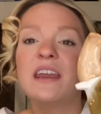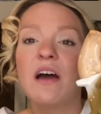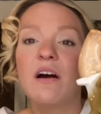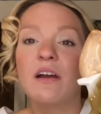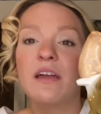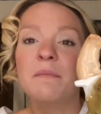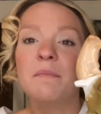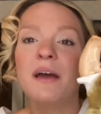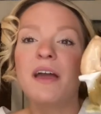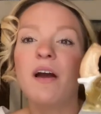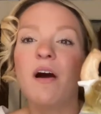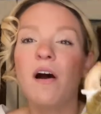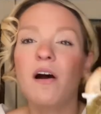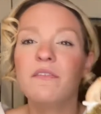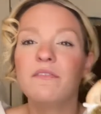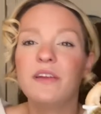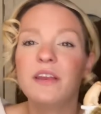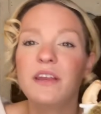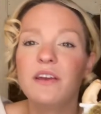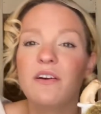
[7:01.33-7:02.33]
Now in my haul
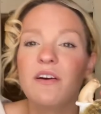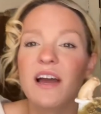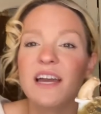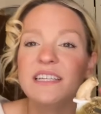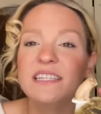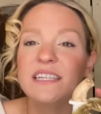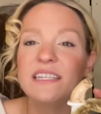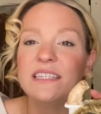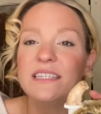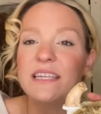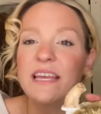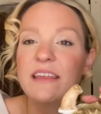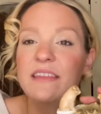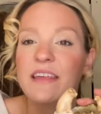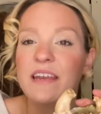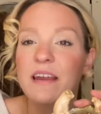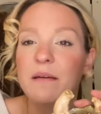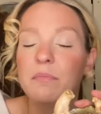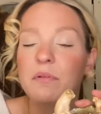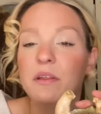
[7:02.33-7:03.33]
video, I did say
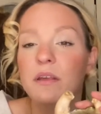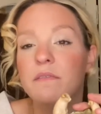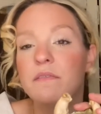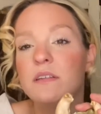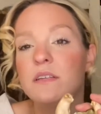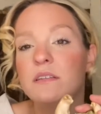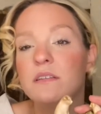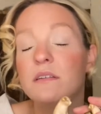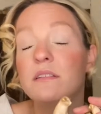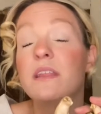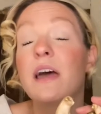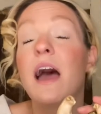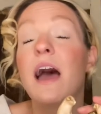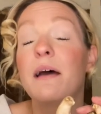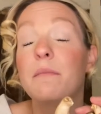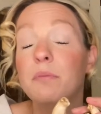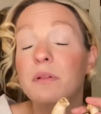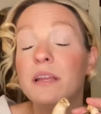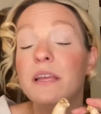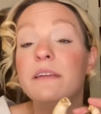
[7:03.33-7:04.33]
that I believe this that I
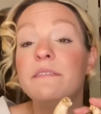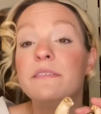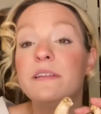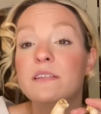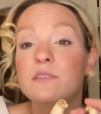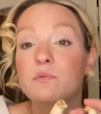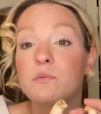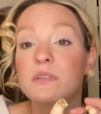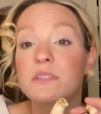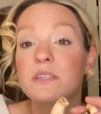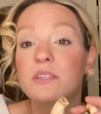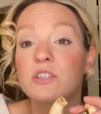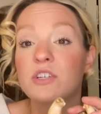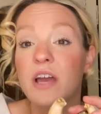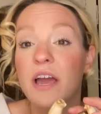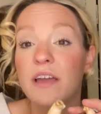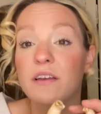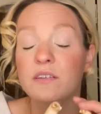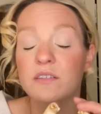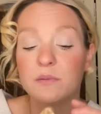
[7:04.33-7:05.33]
believe this was a
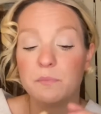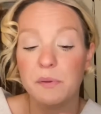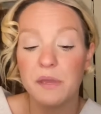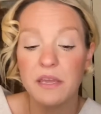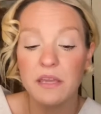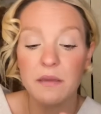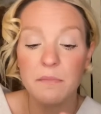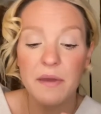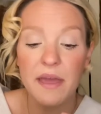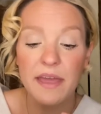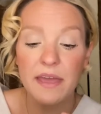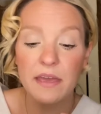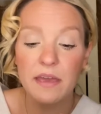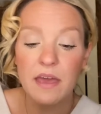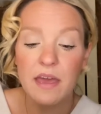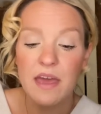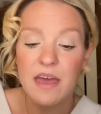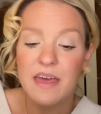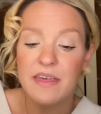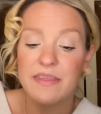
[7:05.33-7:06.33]
child's piggy bank.
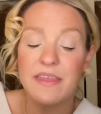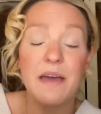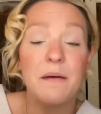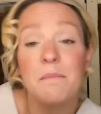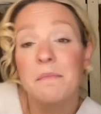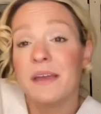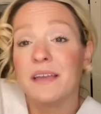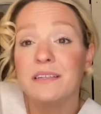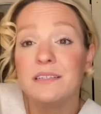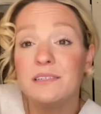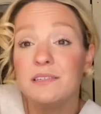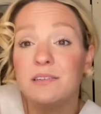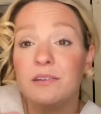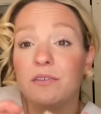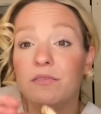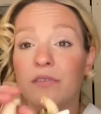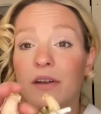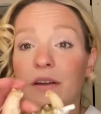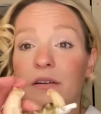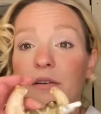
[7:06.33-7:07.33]
That might still
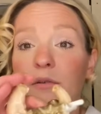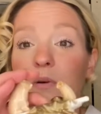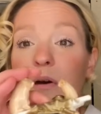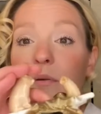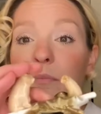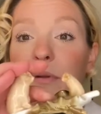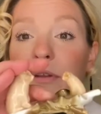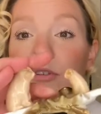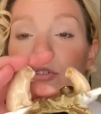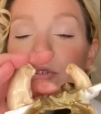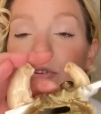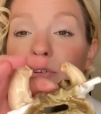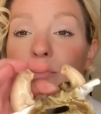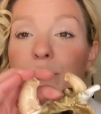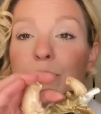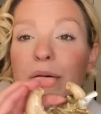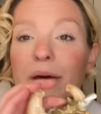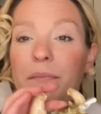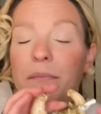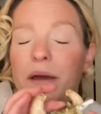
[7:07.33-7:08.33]
very well be true,
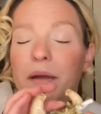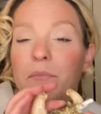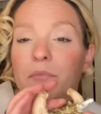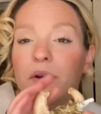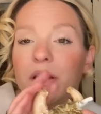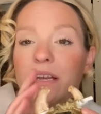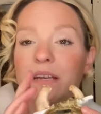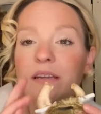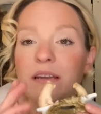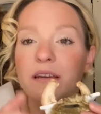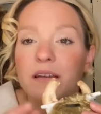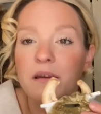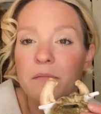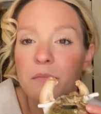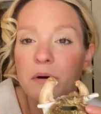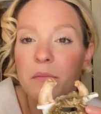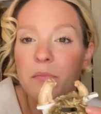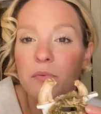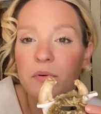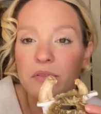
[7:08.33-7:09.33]
but my brain did come
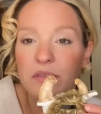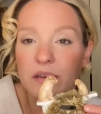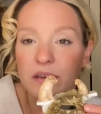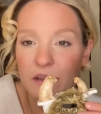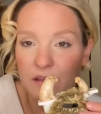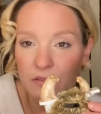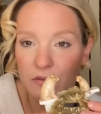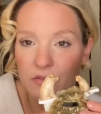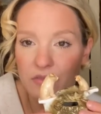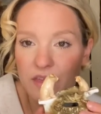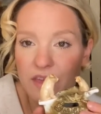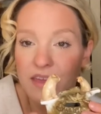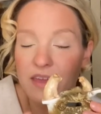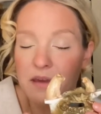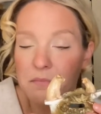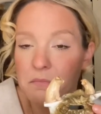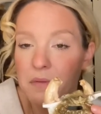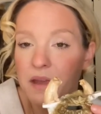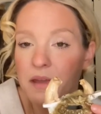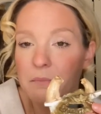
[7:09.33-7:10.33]
up with another thing.
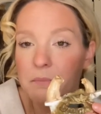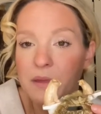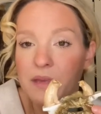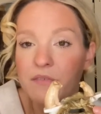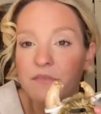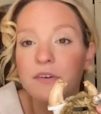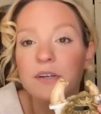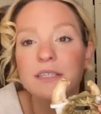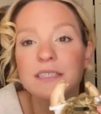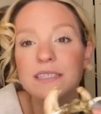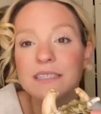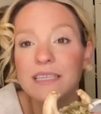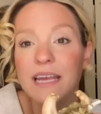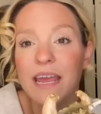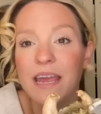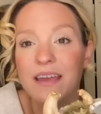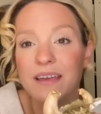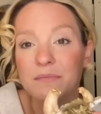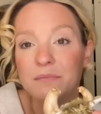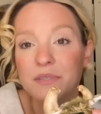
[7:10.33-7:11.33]
It might be for
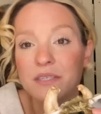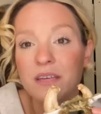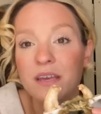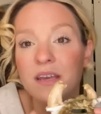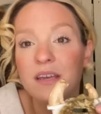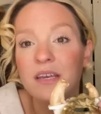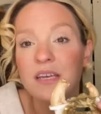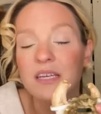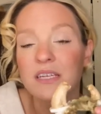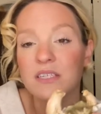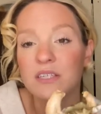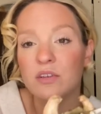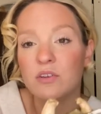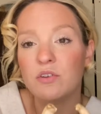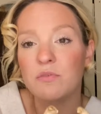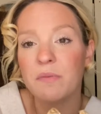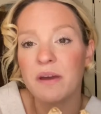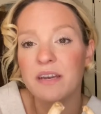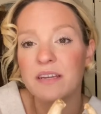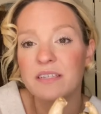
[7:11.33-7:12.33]
stamps. So
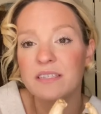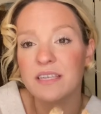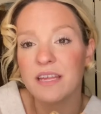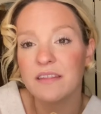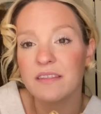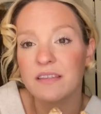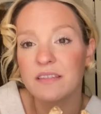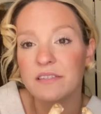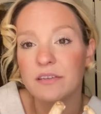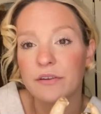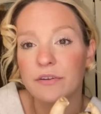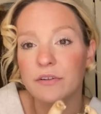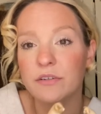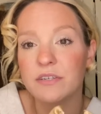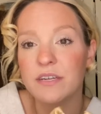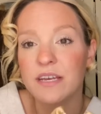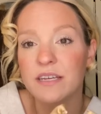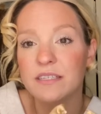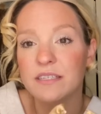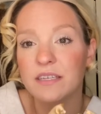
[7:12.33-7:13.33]
you might have set this on your
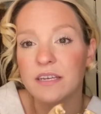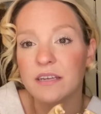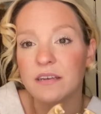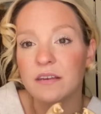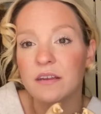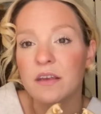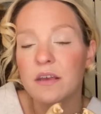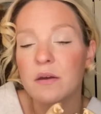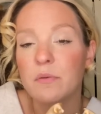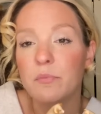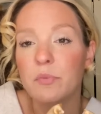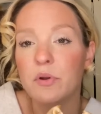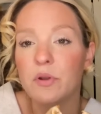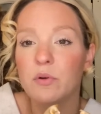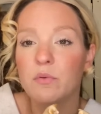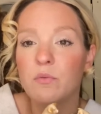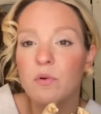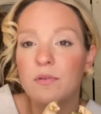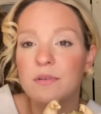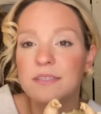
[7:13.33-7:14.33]
desk and put
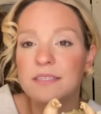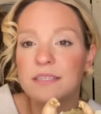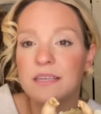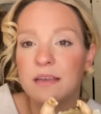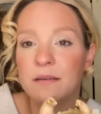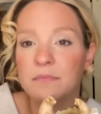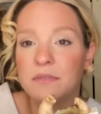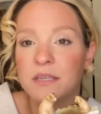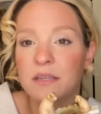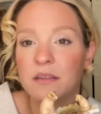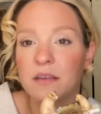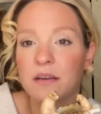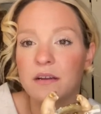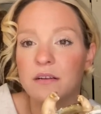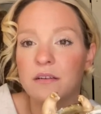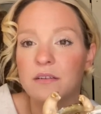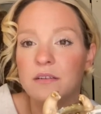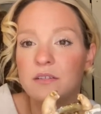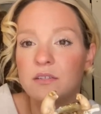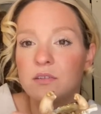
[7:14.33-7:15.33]
your roll of stamps in there
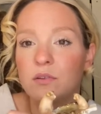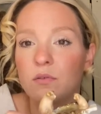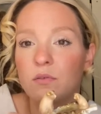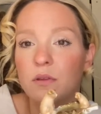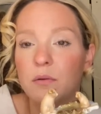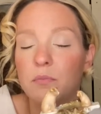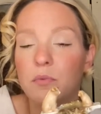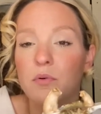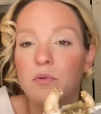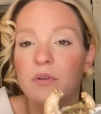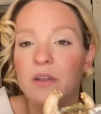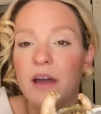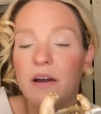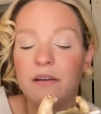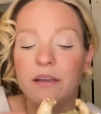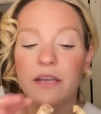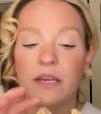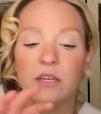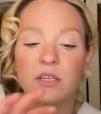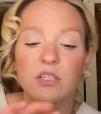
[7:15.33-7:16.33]
and slowly pulled out
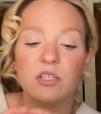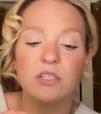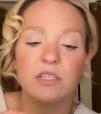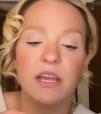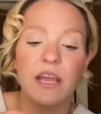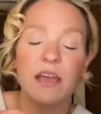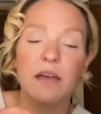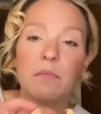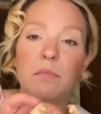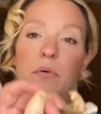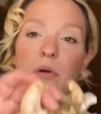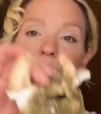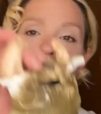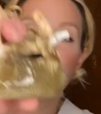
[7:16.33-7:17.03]
each stamp